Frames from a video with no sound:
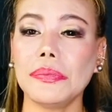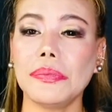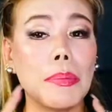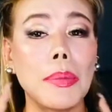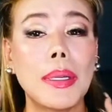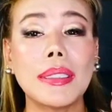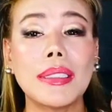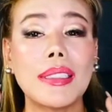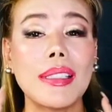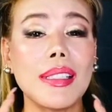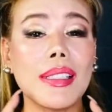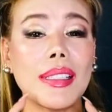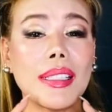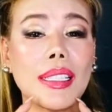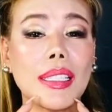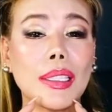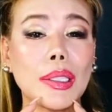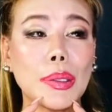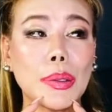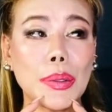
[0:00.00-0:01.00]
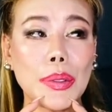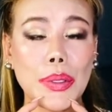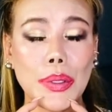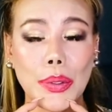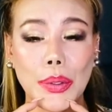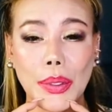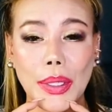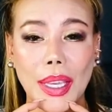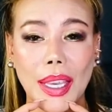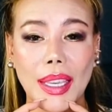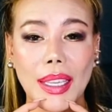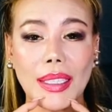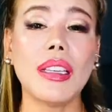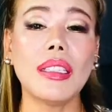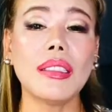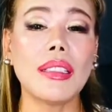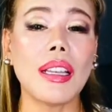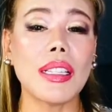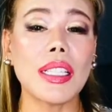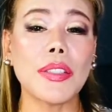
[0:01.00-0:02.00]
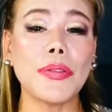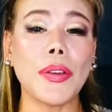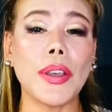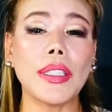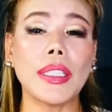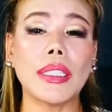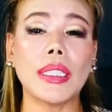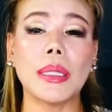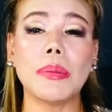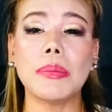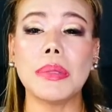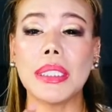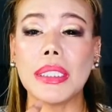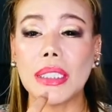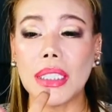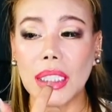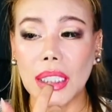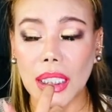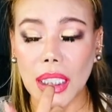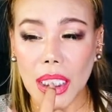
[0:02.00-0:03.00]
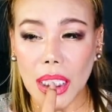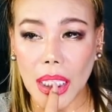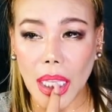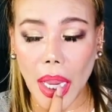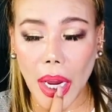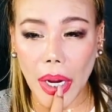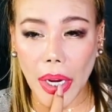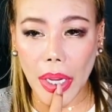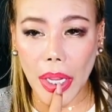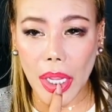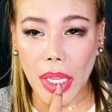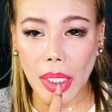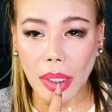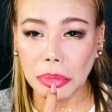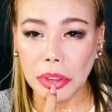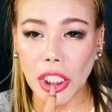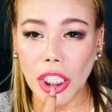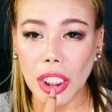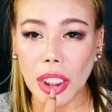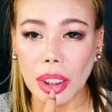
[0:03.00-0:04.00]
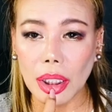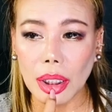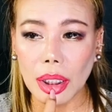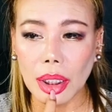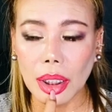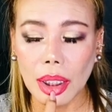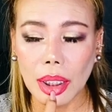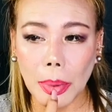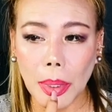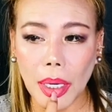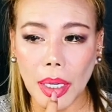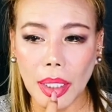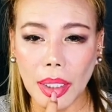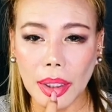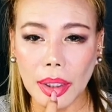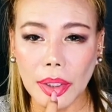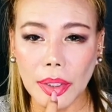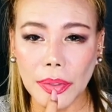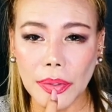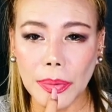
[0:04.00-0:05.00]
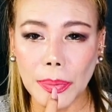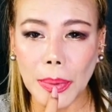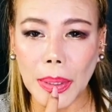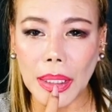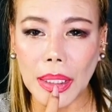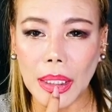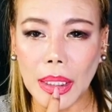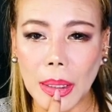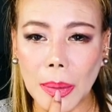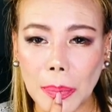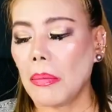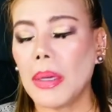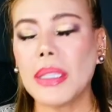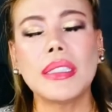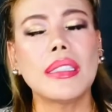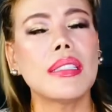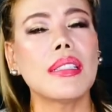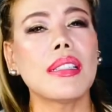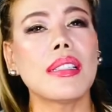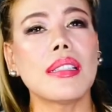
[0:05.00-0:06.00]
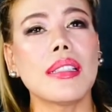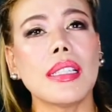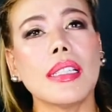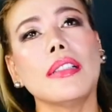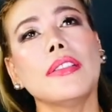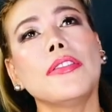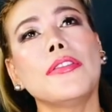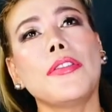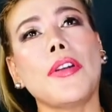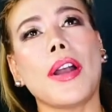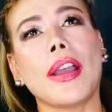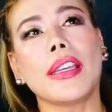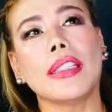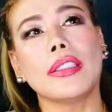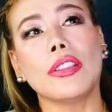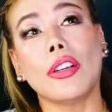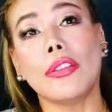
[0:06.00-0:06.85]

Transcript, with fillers: But it still looks okay. It has faded a bit in this area, the inner part of my lip, but it's still fine